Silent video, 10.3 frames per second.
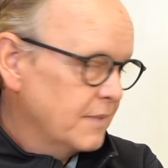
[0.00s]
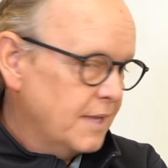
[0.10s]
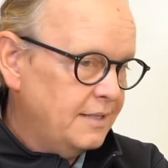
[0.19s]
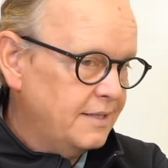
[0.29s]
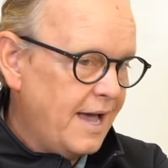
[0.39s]

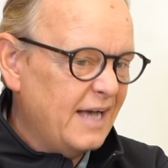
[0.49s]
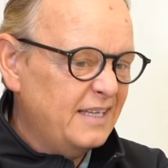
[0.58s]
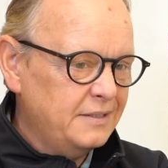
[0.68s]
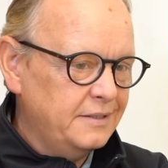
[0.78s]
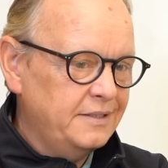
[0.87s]
and
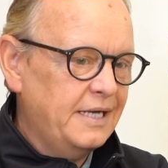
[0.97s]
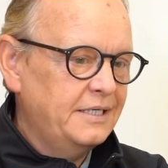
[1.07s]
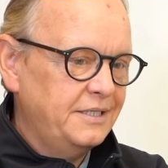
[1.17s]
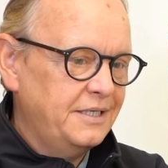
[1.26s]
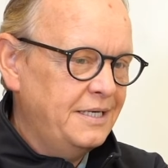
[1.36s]
diastole is
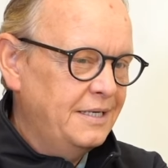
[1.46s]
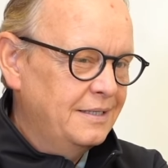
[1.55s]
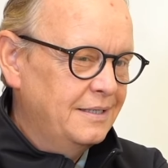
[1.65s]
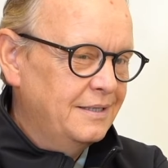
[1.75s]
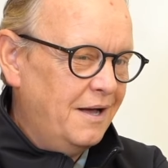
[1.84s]
actually
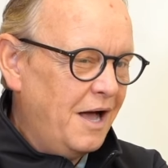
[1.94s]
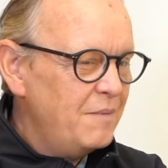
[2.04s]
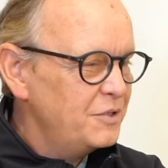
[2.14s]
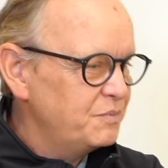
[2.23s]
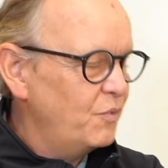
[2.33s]

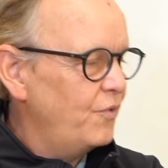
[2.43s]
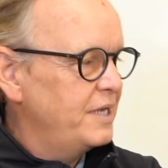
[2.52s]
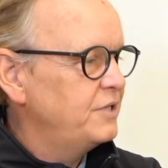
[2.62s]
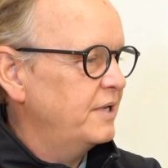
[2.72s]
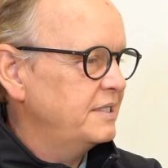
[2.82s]
almost more
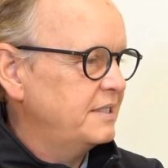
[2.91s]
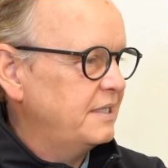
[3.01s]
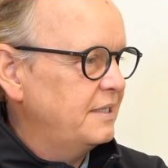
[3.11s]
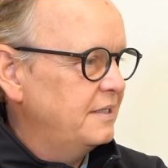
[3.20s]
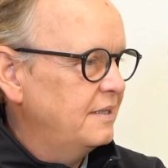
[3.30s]
interesting